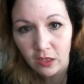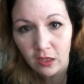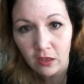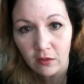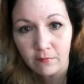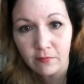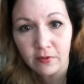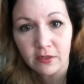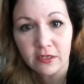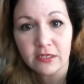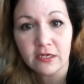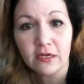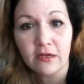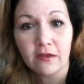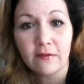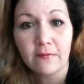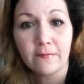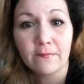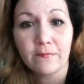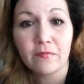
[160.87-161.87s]
But
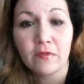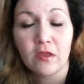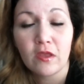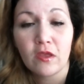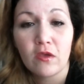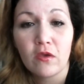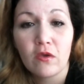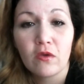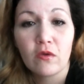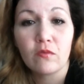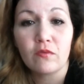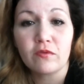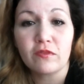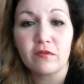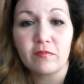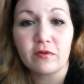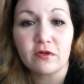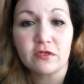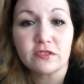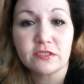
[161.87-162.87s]
when the
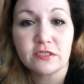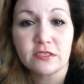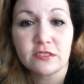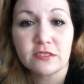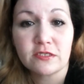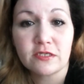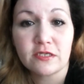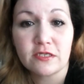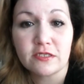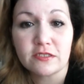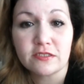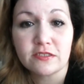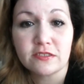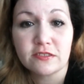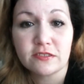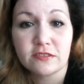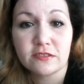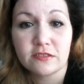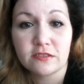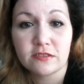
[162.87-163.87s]
person
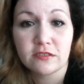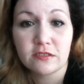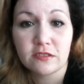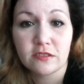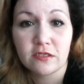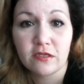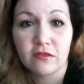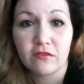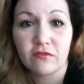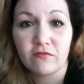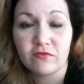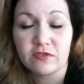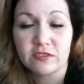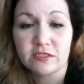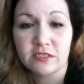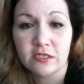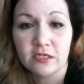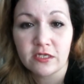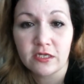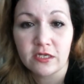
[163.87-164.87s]
is in the
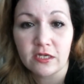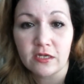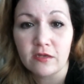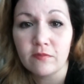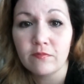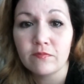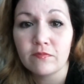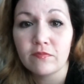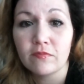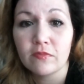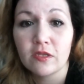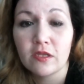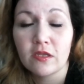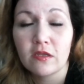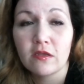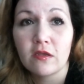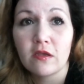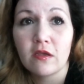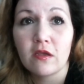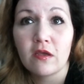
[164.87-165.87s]
vicinity,
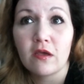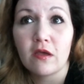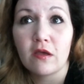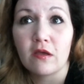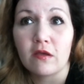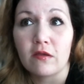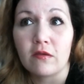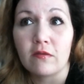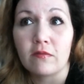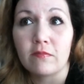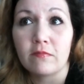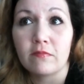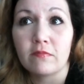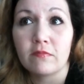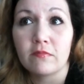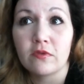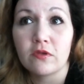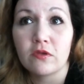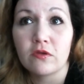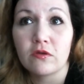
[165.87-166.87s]

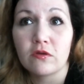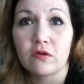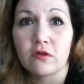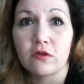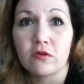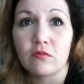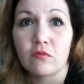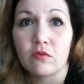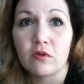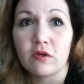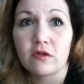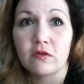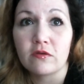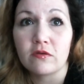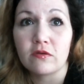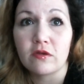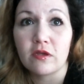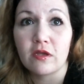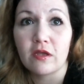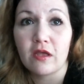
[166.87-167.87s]
you're going to want
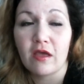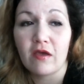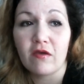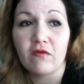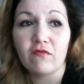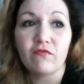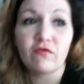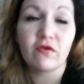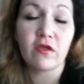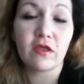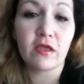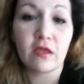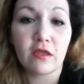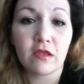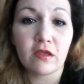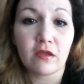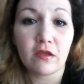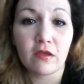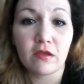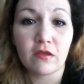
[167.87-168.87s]
to have
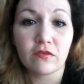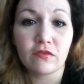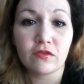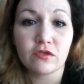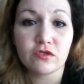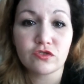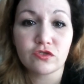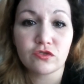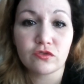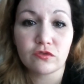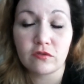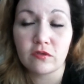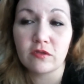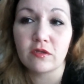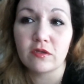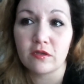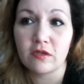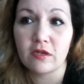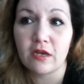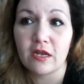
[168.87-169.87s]
this.
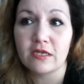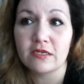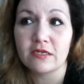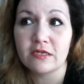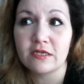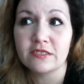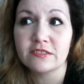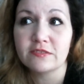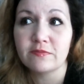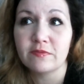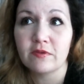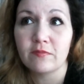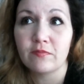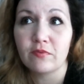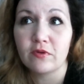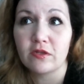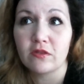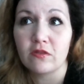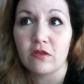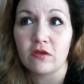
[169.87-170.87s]
It needs to be a
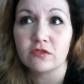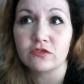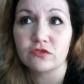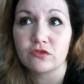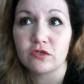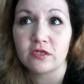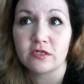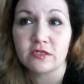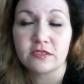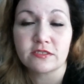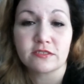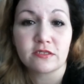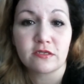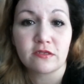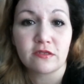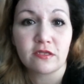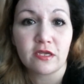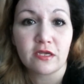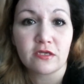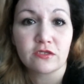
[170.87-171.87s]
pretty long string because in
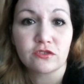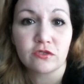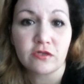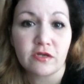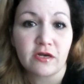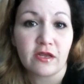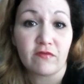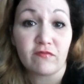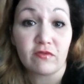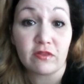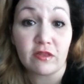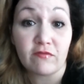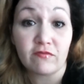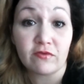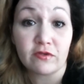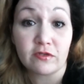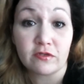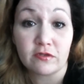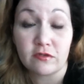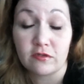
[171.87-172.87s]
the end you're going to have
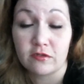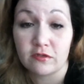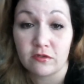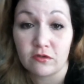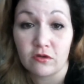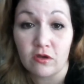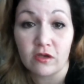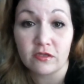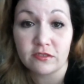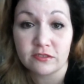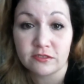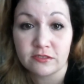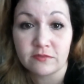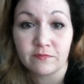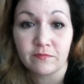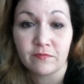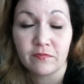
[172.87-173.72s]
11 knots,